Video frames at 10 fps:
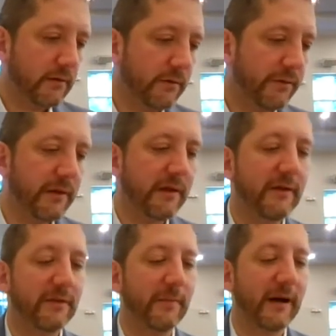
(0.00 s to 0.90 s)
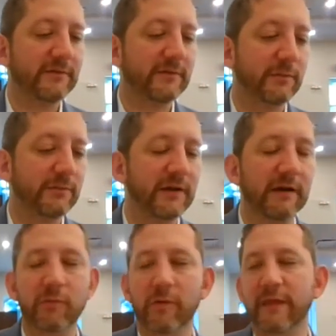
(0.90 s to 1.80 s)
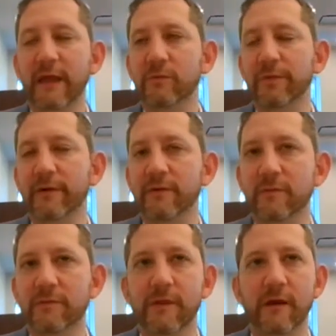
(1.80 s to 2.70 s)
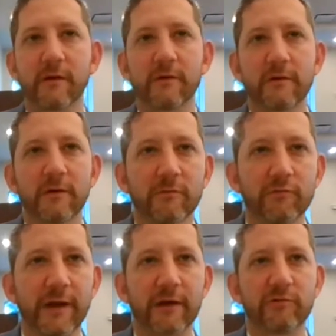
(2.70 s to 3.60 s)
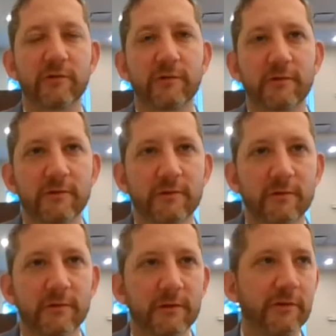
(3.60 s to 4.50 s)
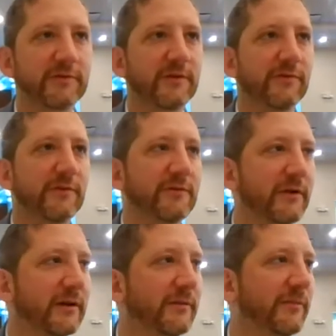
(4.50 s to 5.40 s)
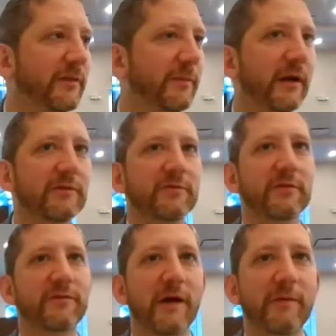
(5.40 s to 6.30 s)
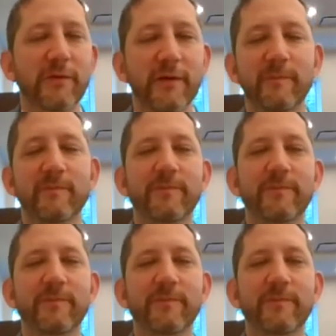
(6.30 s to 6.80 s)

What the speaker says: The matzos themselves, what do they experience? What's their reaction? They're indifferent, right? The matzos are fine with it.